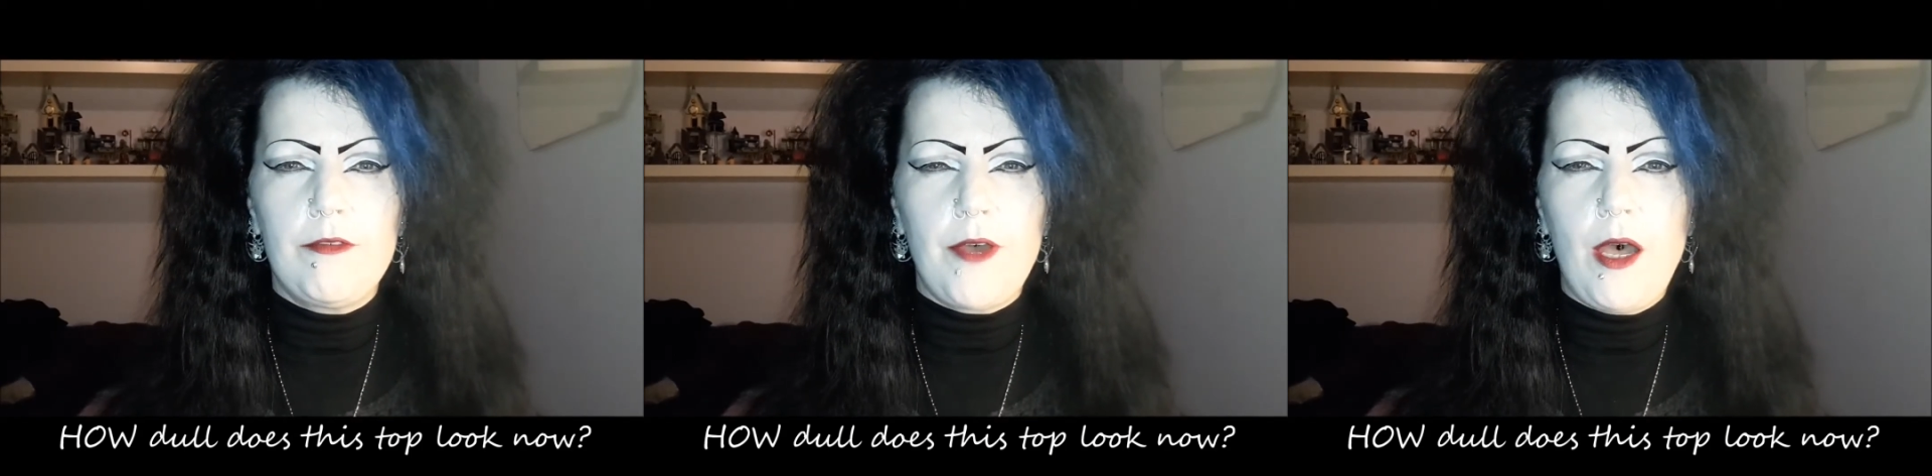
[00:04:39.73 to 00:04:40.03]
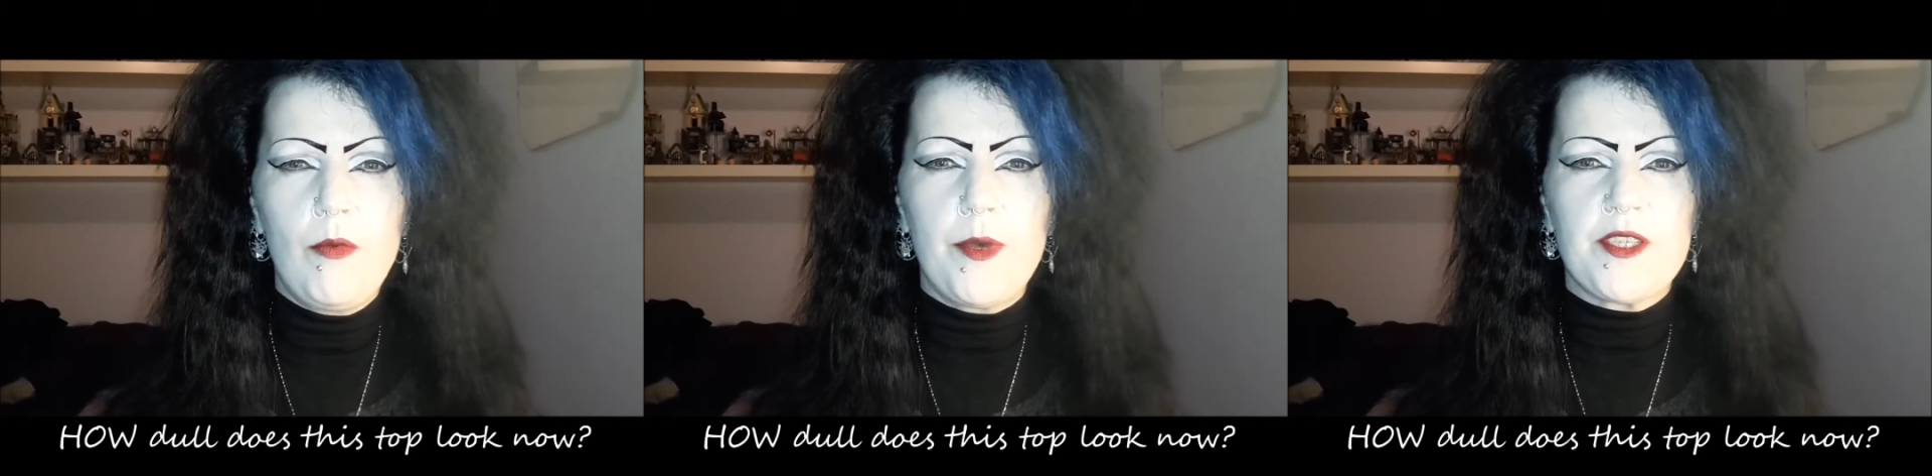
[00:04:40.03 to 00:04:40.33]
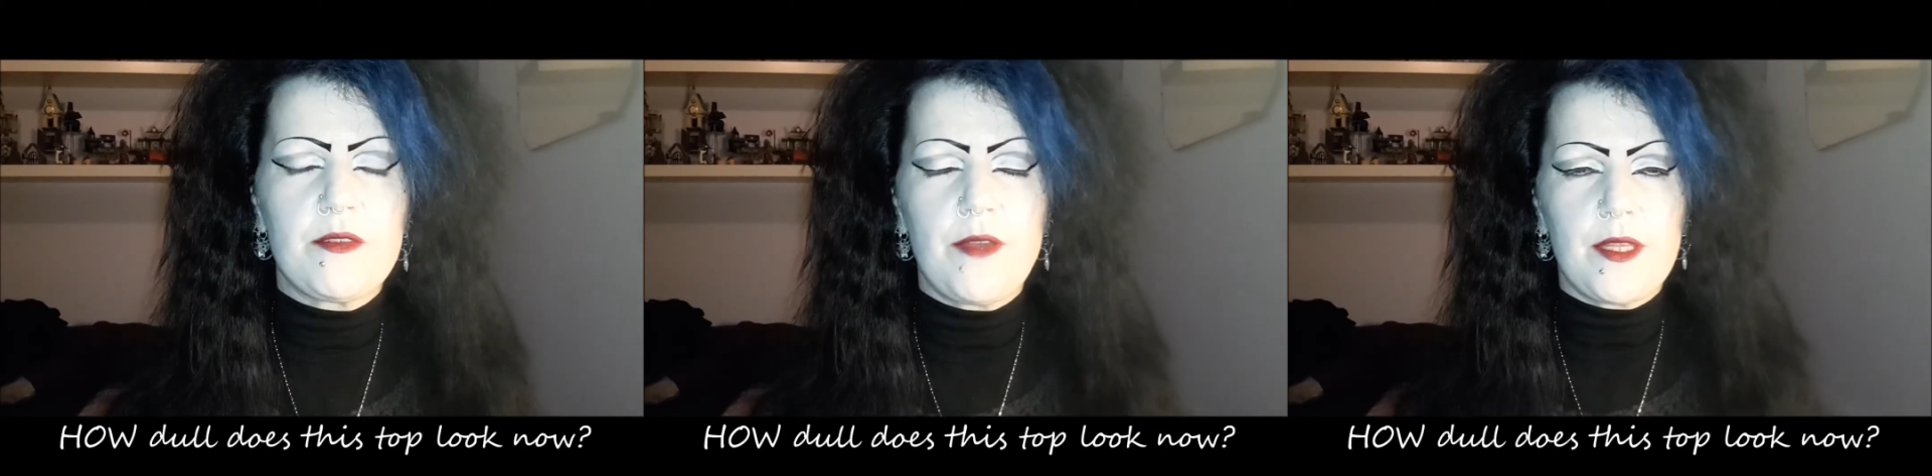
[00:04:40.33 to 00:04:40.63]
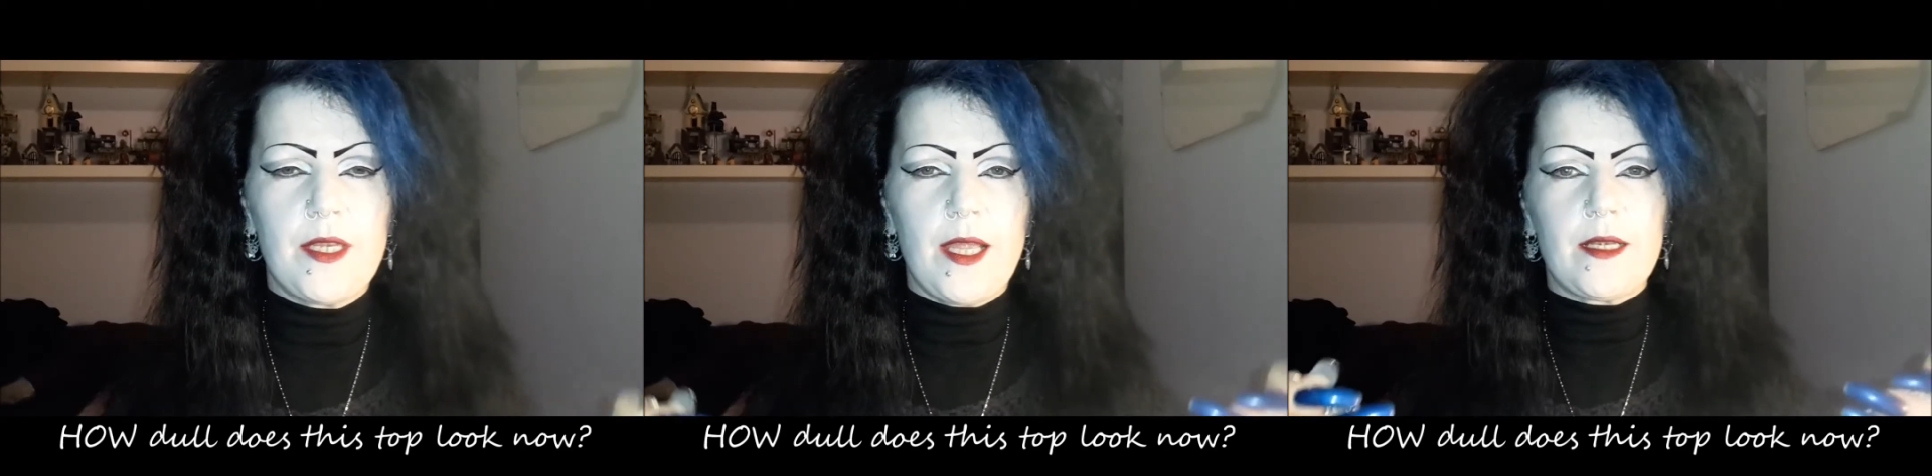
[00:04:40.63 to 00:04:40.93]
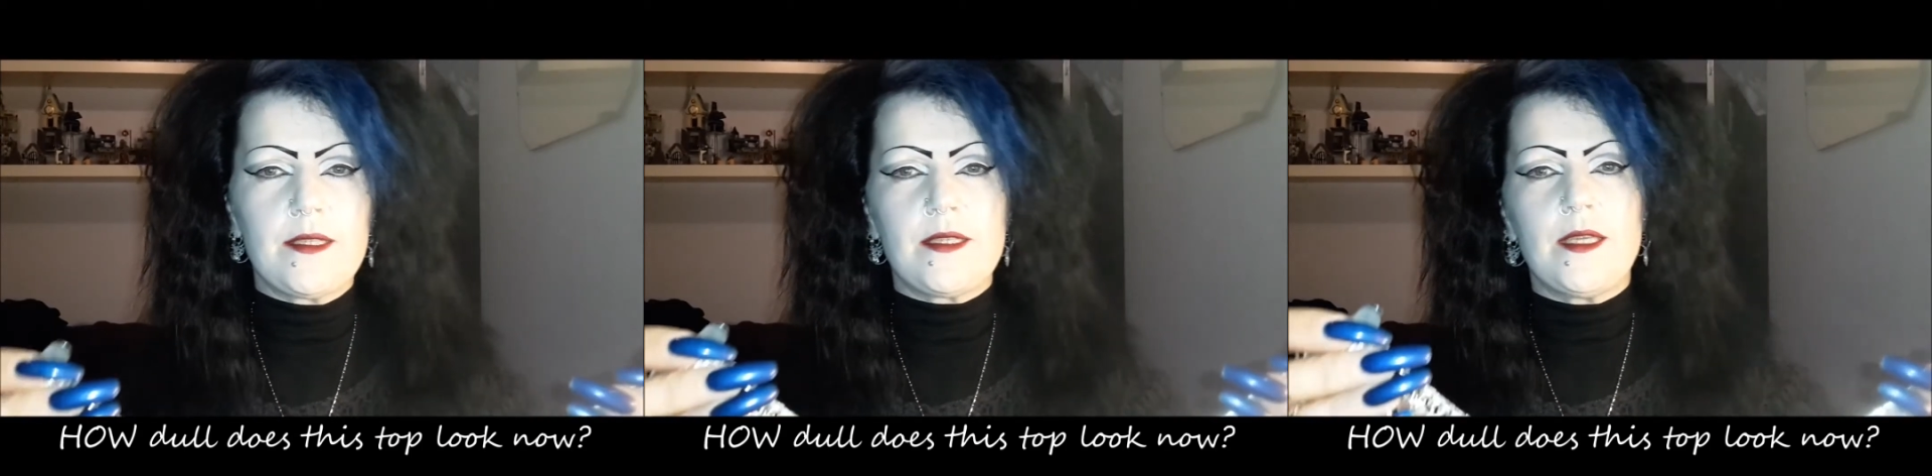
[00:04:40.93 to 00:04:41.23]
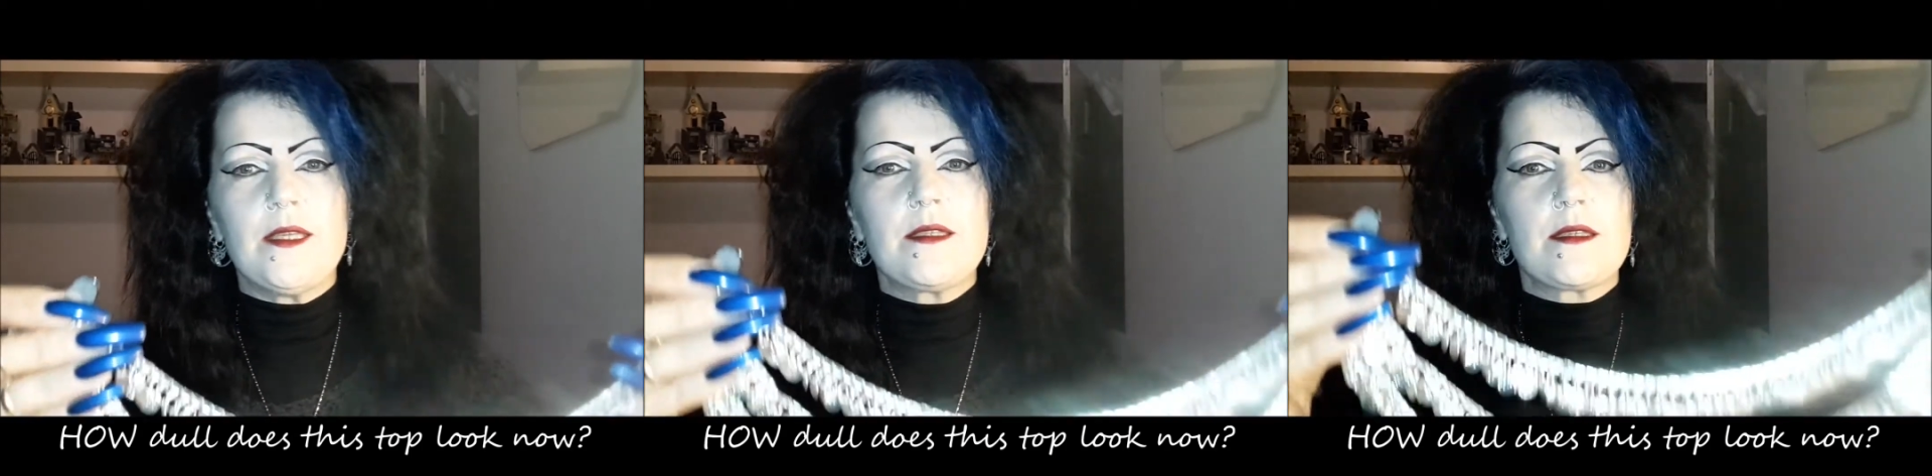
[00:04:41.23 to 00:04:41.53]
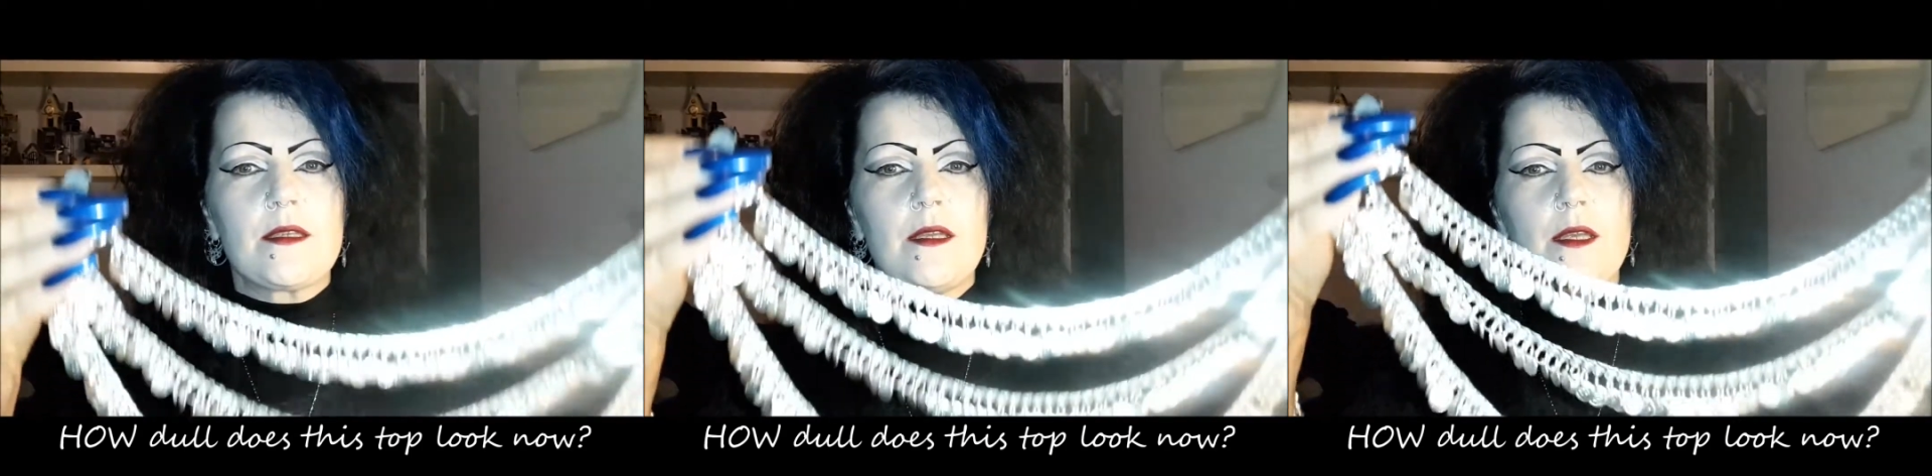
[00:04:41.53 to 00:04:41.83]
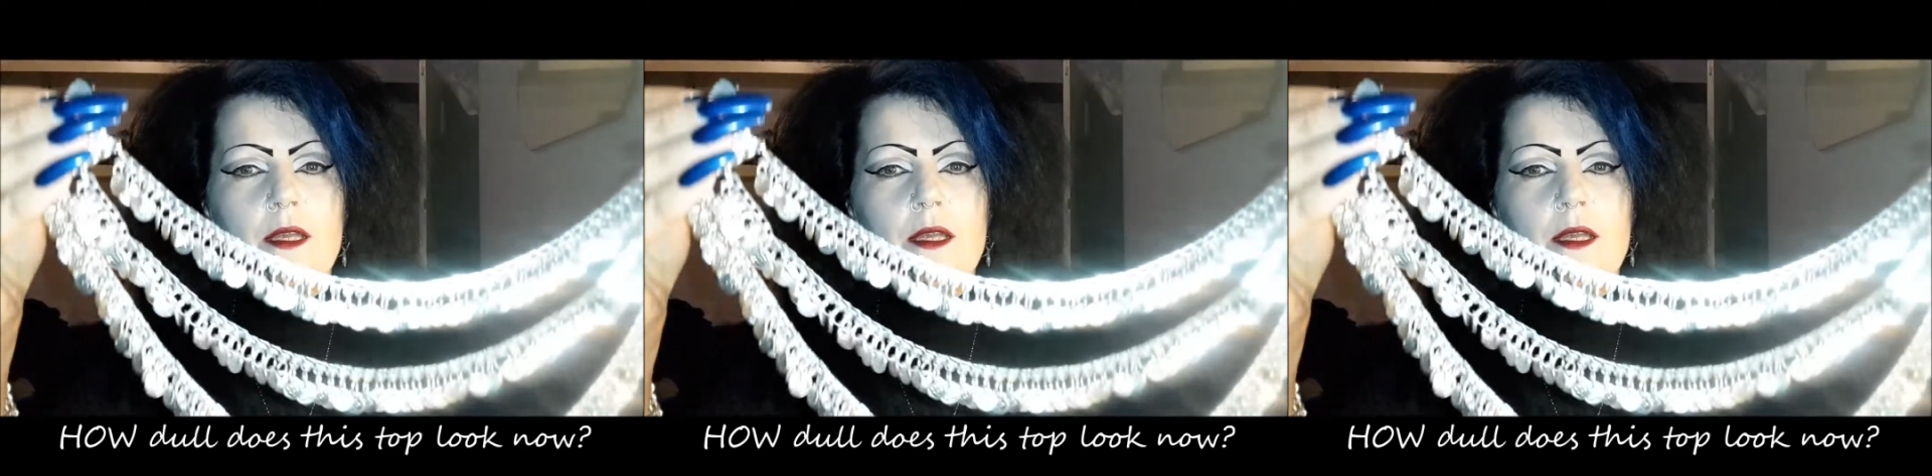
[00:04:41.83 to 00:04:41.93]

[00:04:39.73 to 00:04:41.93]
of a whole bunch of other necklaces,